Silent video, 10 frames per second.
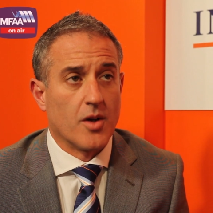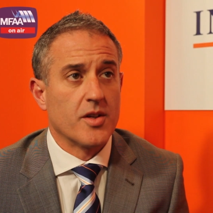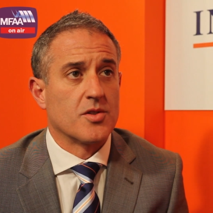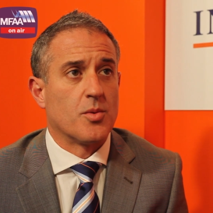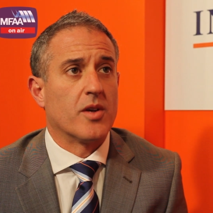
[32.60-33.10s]
I
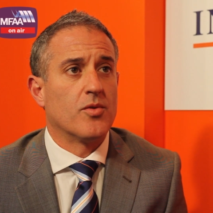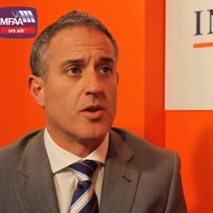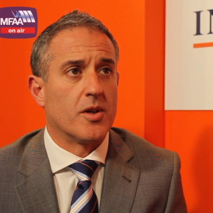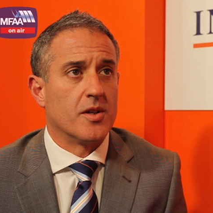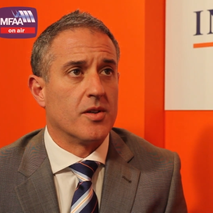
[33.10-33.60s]
think it's a
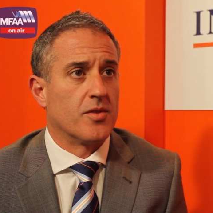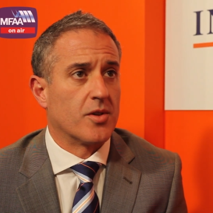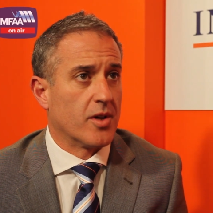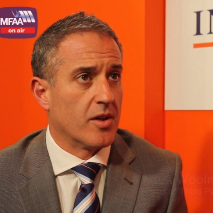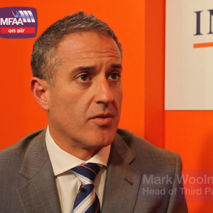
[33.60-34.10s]
wonderful idea for
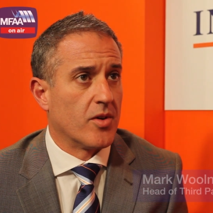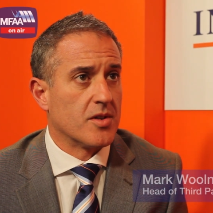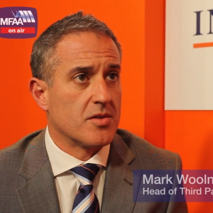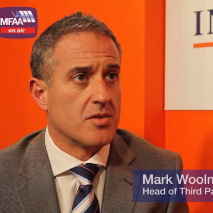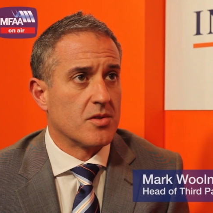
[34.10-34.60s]
credit
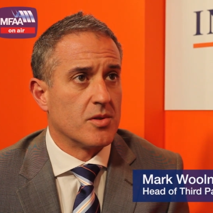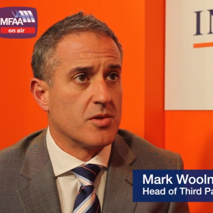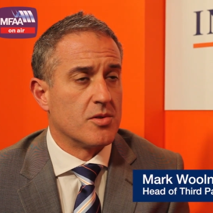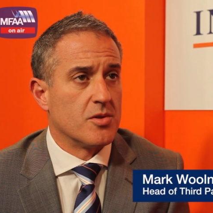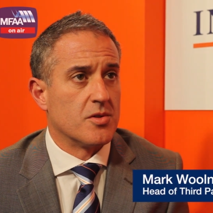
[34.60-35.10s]
advisors to
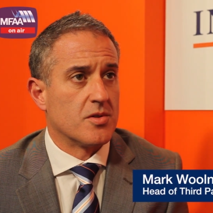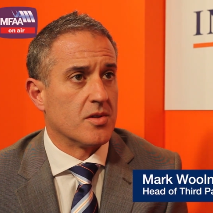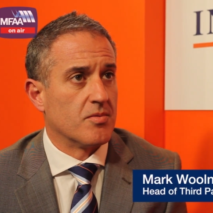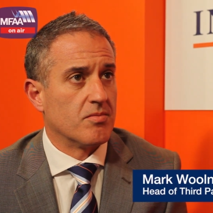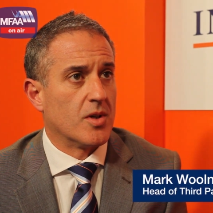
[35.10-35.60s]
introduce
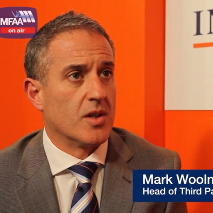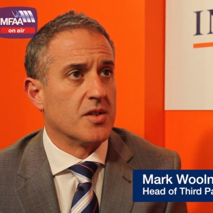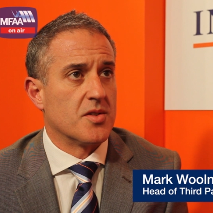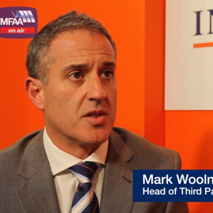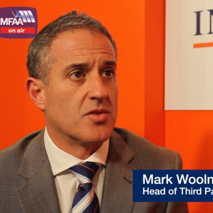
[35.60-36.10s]
a
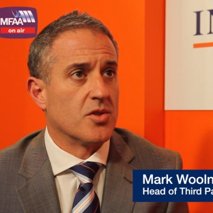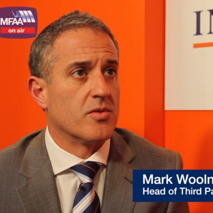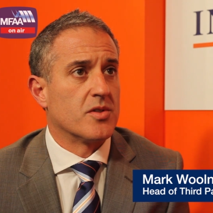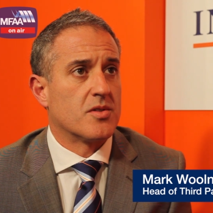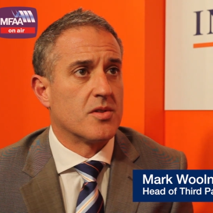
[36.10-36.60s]
holistic
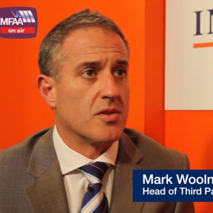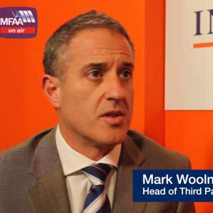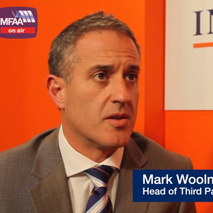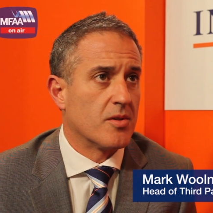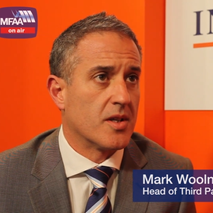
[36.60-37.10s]
service to
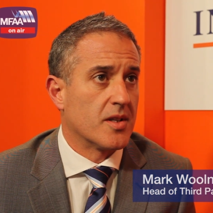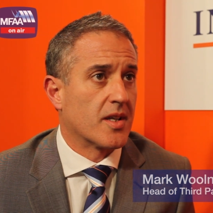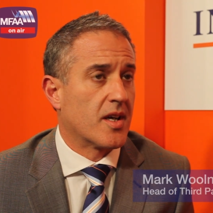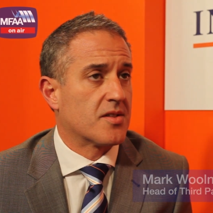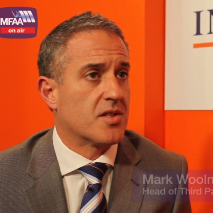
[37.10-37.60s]
their
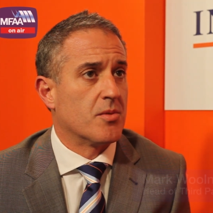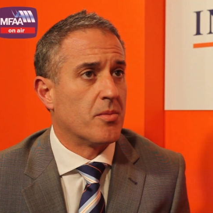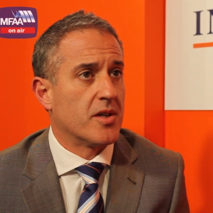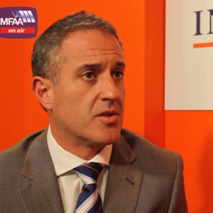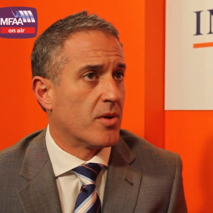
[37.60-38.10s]
customer
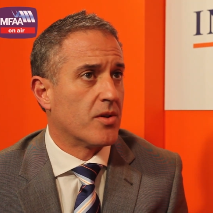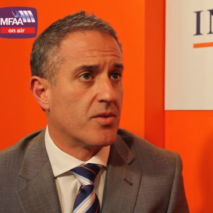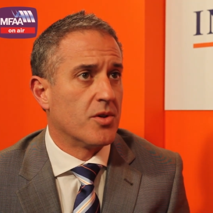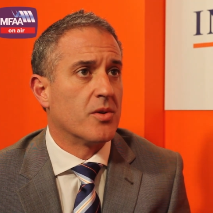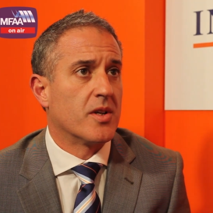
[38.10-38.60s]
base, both
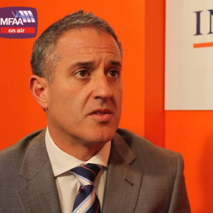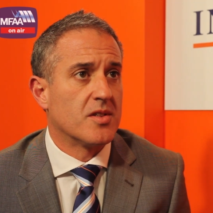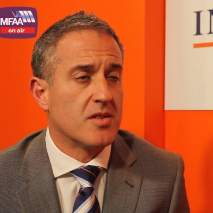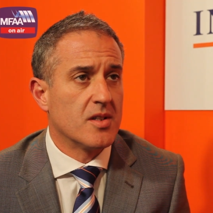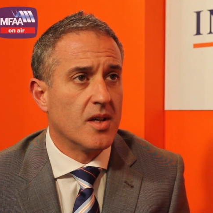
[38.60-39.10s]
new and
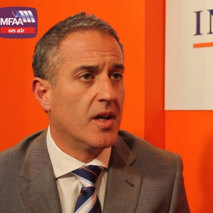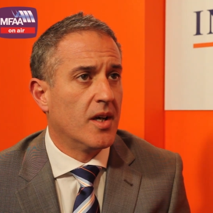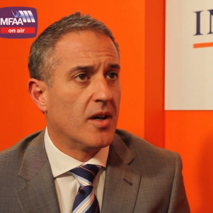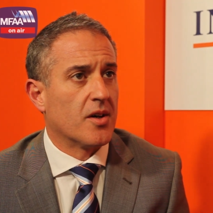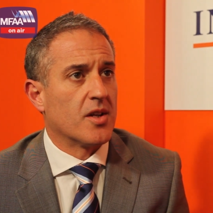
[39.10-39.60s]
existing.
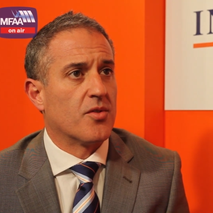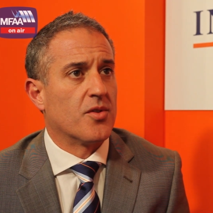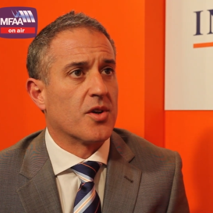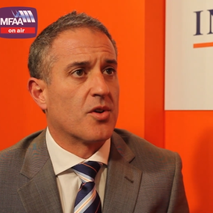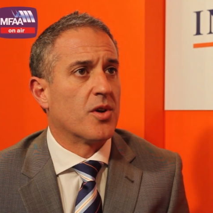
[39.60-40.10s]
I think
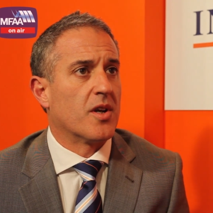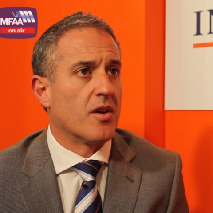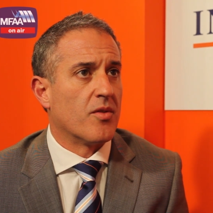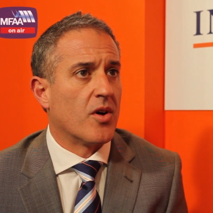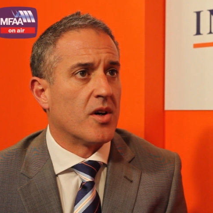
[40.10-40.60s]
for the credit
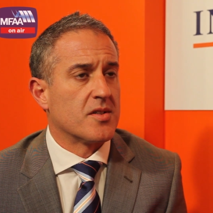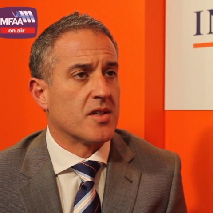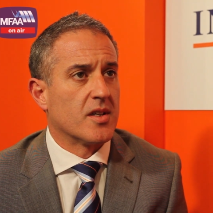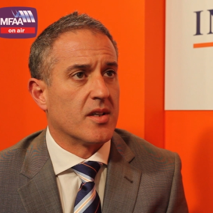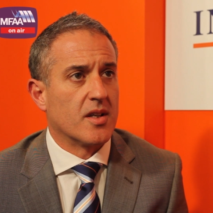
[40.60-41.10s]

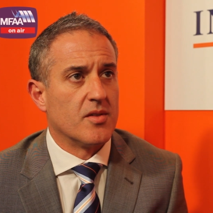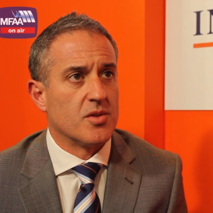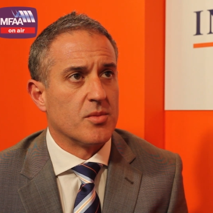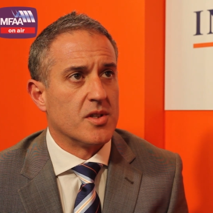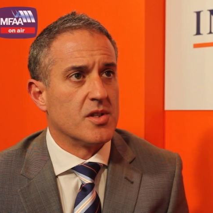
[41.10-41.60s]
advisor, it gives
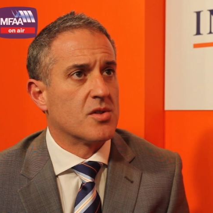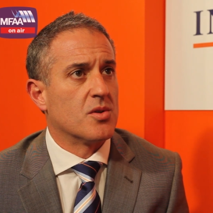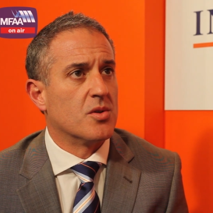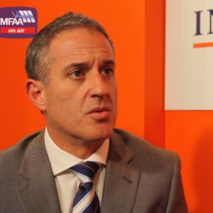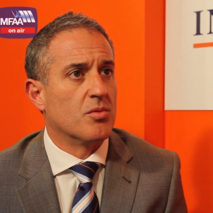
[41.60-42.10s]
them
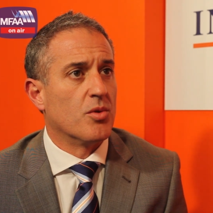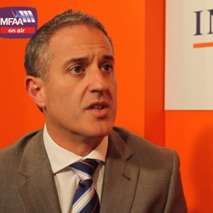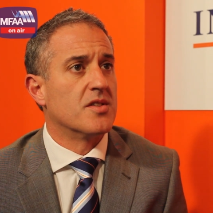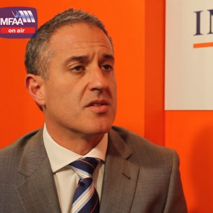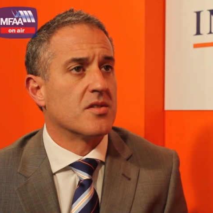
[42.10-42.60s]
additional
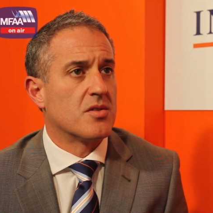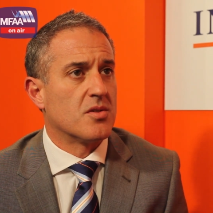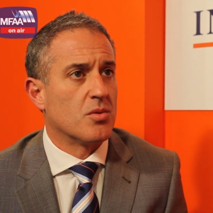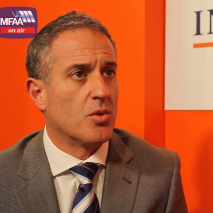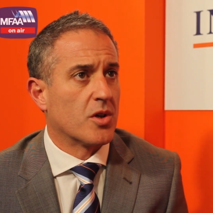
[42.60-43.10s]
reasons
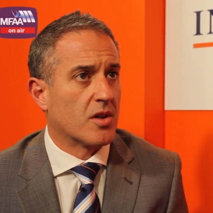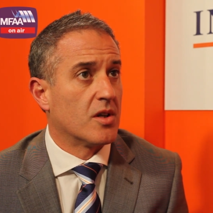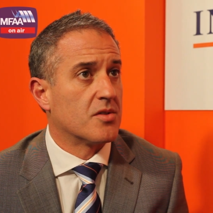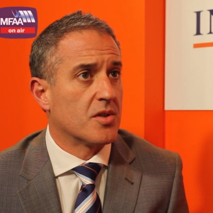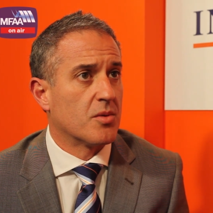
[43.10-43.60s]
to work
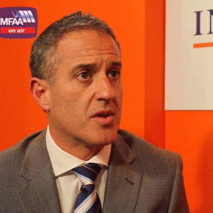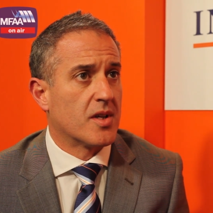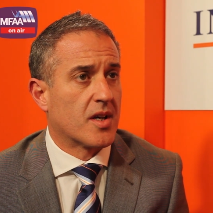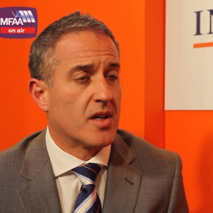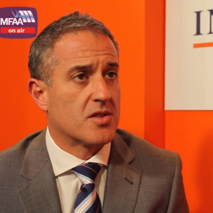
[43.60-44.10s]
closely with
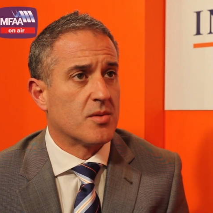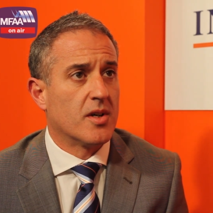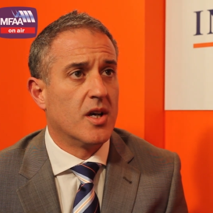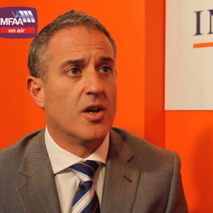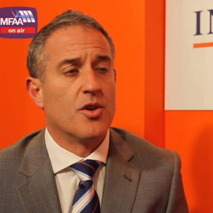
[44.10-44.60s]
their customer
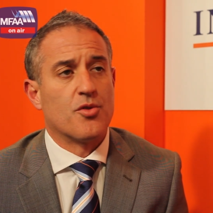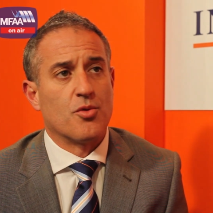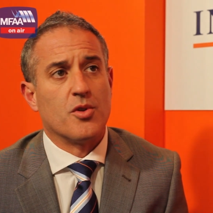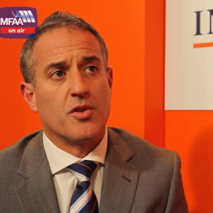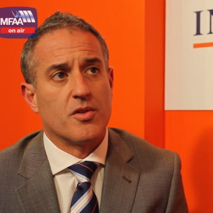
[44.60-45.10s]

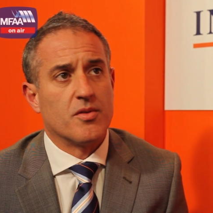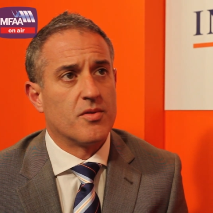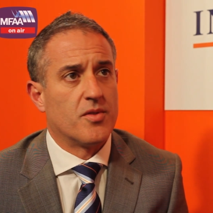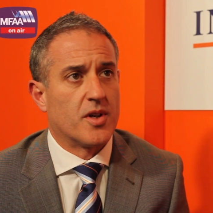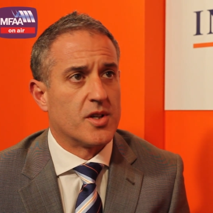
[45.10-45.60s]
through the
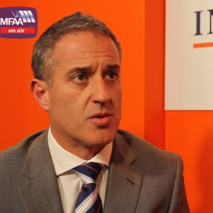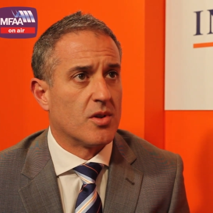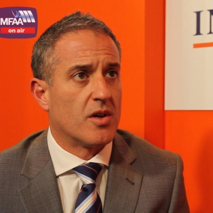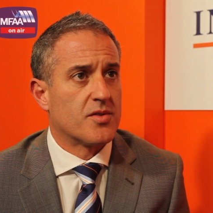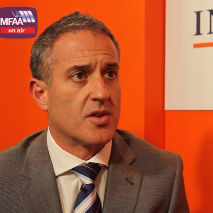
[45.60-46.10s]
financial
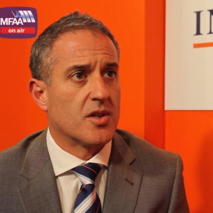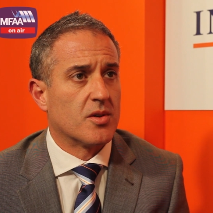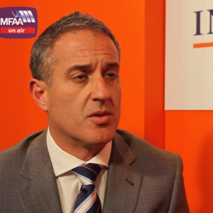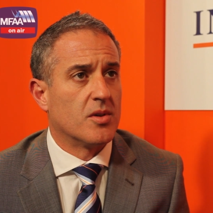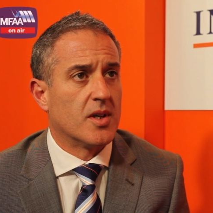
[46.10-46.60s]
life
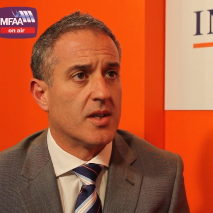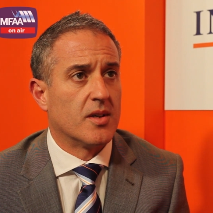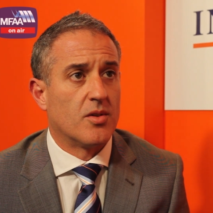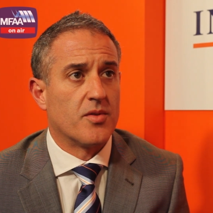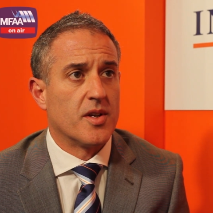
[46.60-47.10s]
cycle
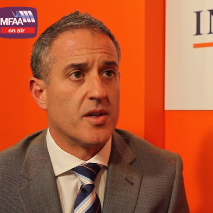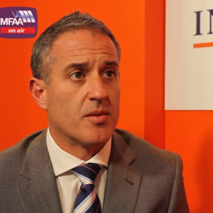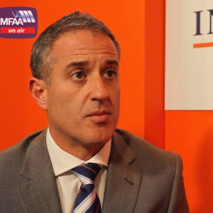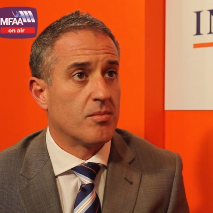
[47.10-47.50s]
of their